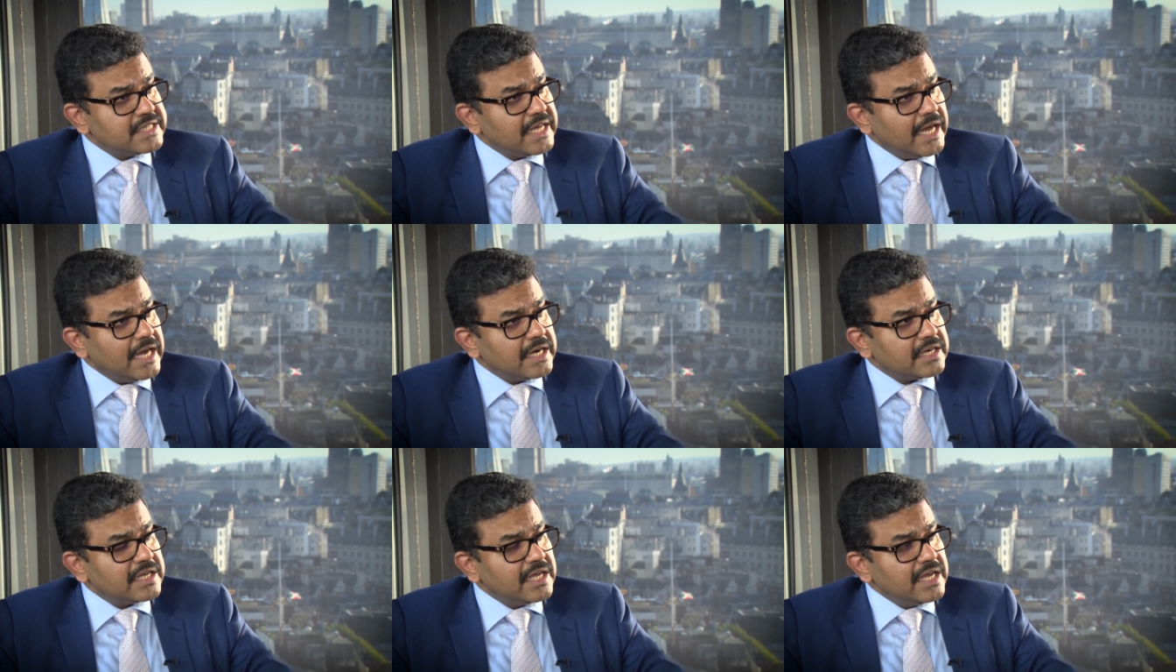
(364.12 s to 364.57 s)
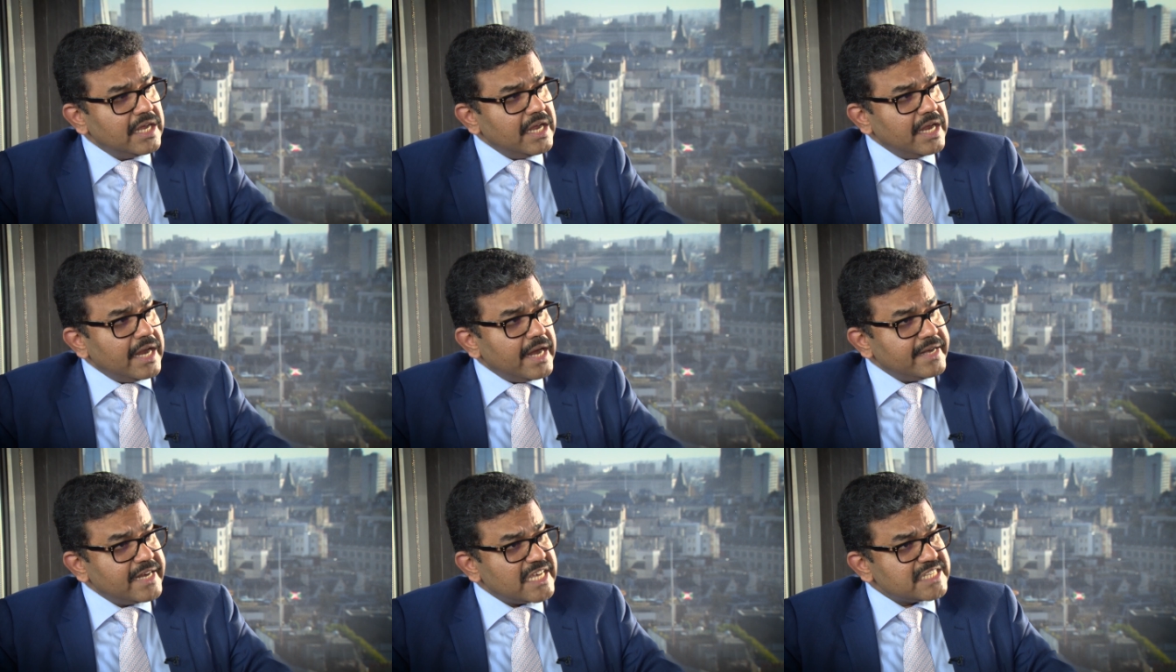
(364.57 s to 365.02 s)
that
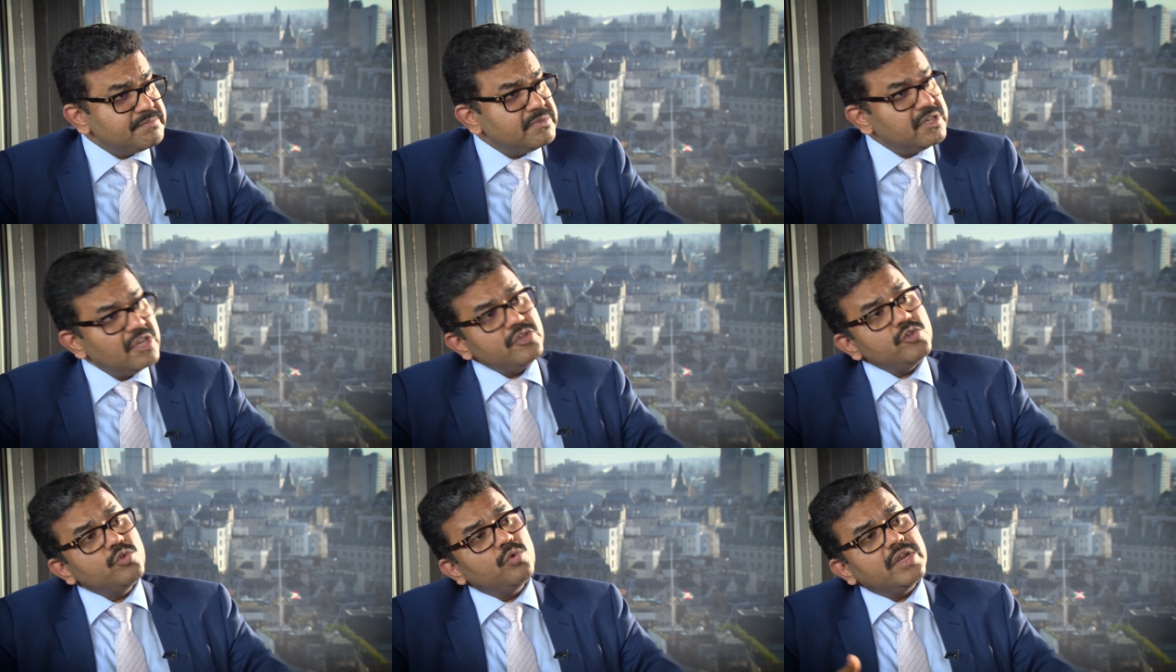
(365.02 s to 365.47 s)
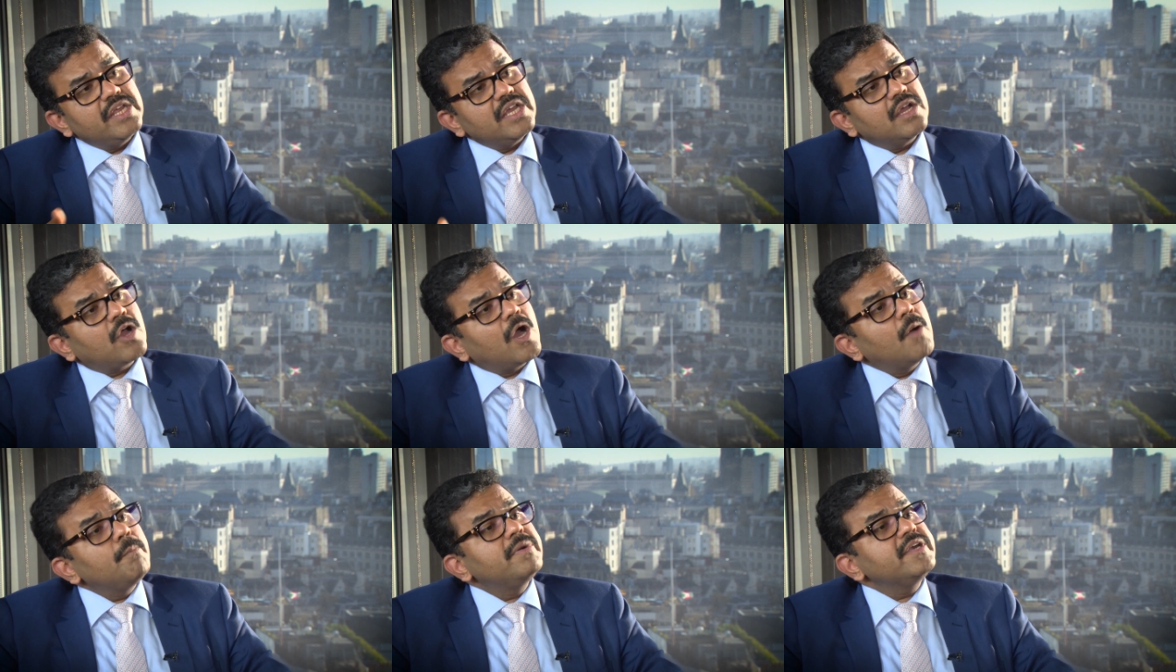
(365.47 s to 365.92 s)
it has been a
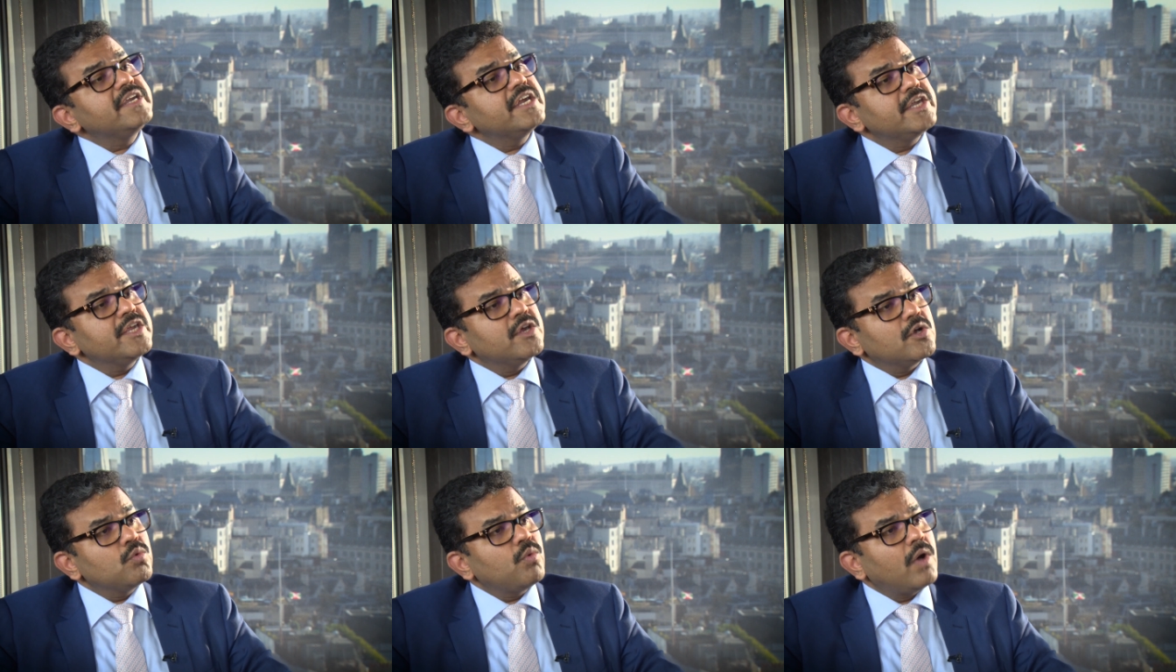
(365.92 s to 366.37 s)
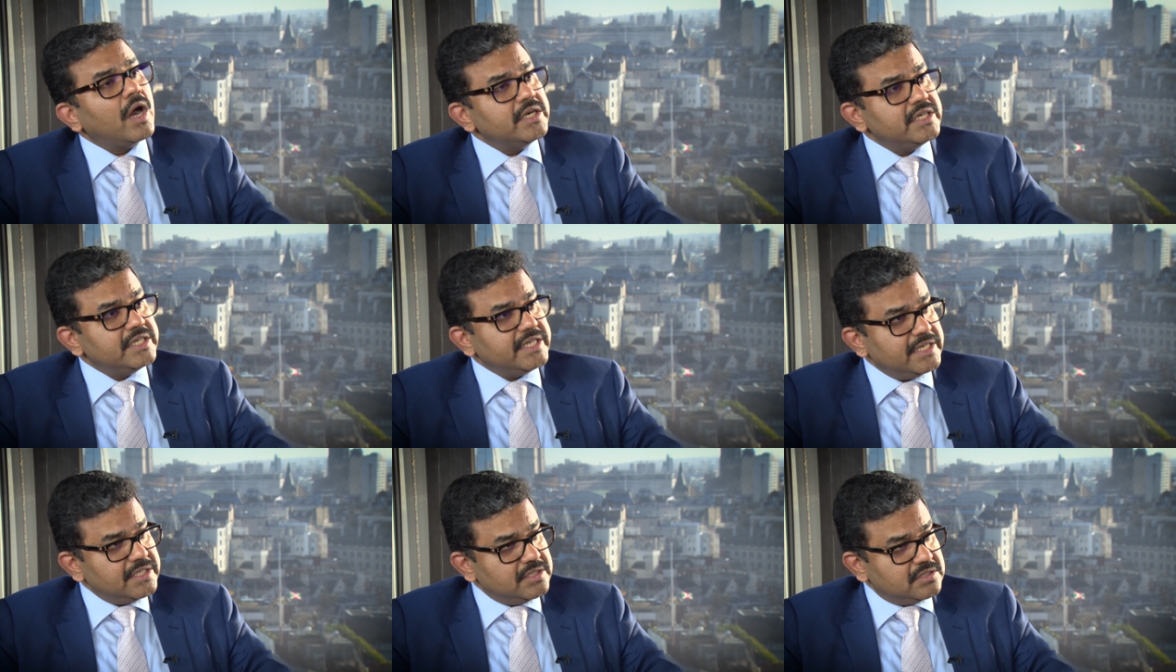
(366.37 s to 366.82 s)
unique competitive
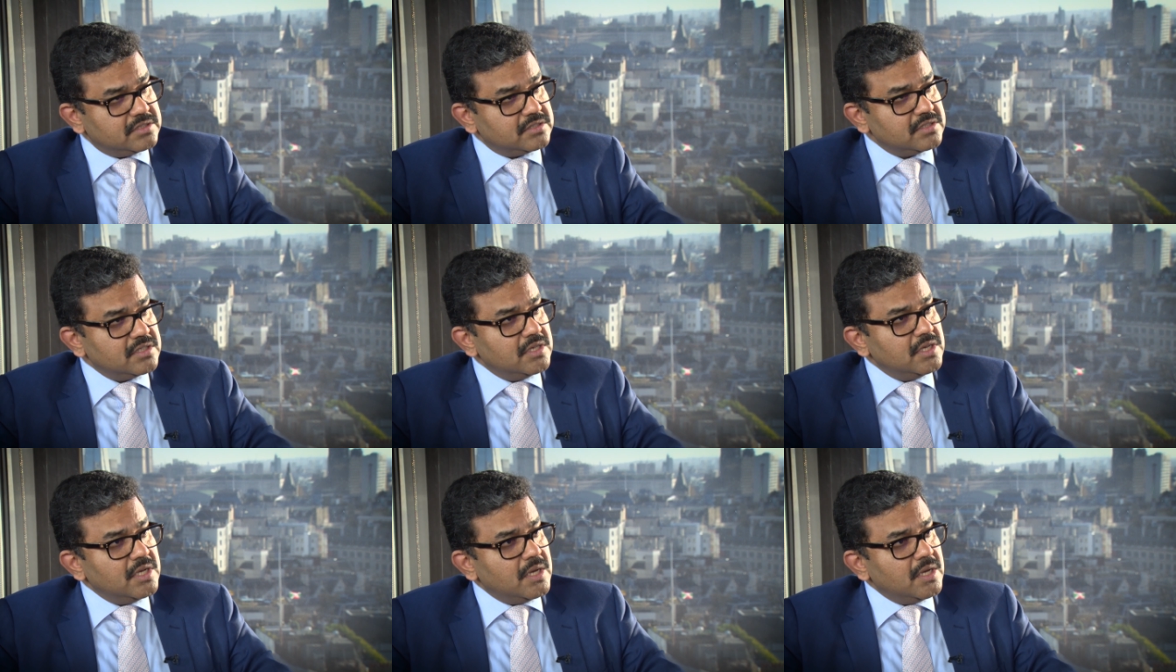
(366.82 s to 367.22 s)
advantage.